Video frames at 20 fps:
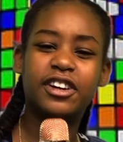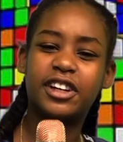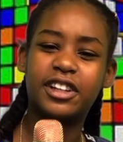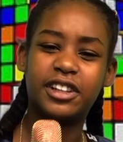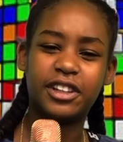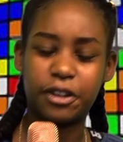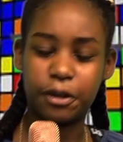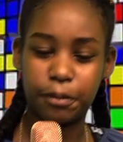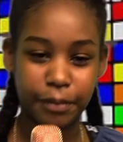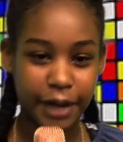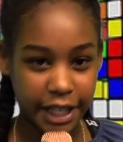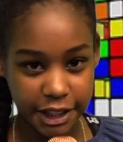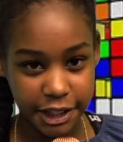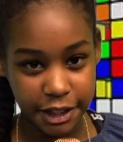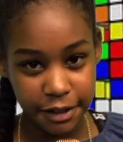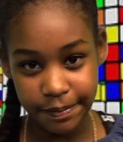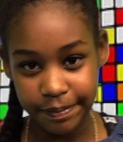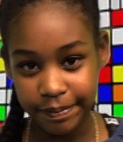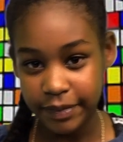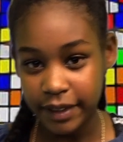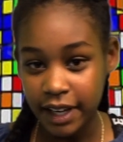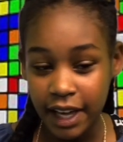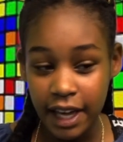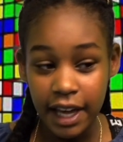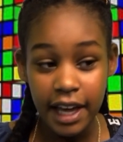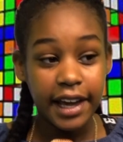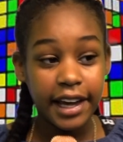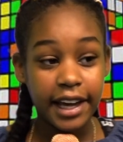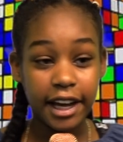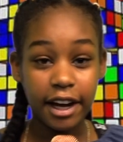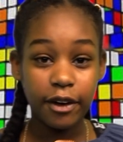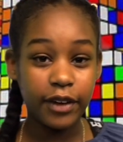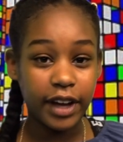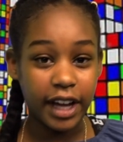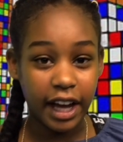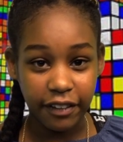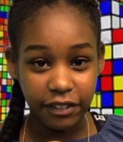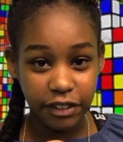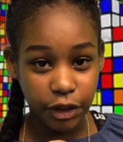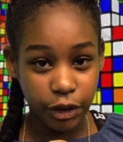were a little much. Here we
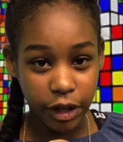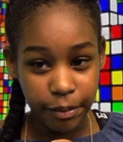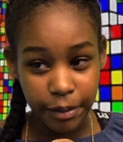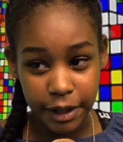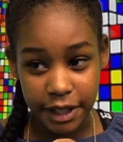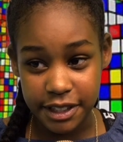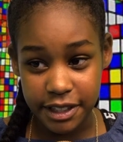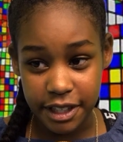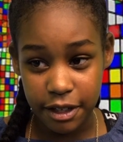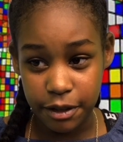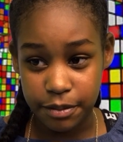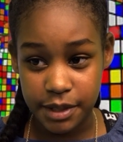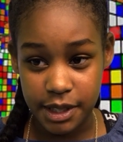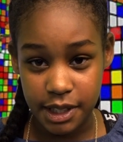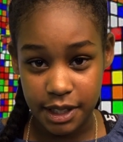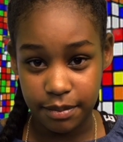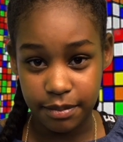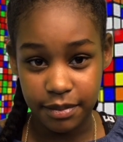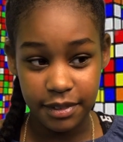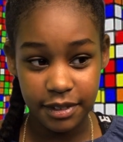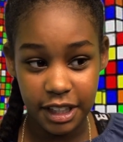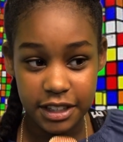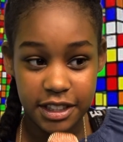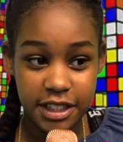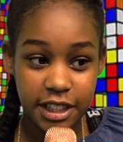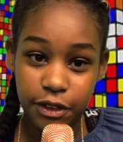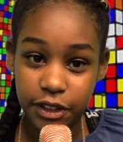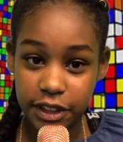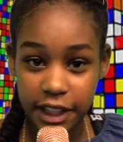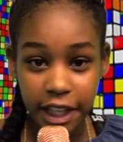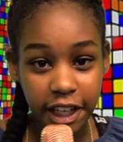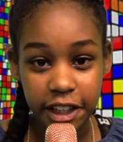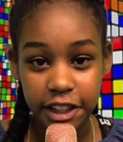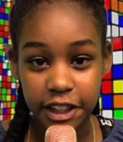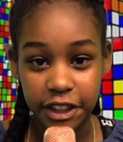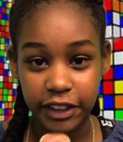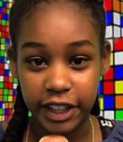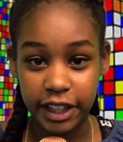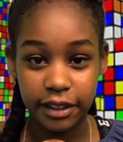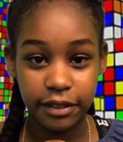have the Rubik's Cube team. Let's see what they're
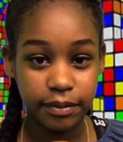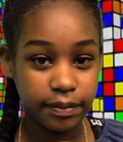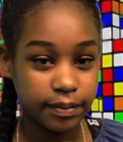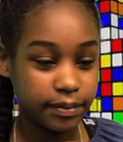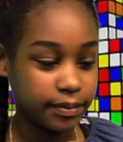doing.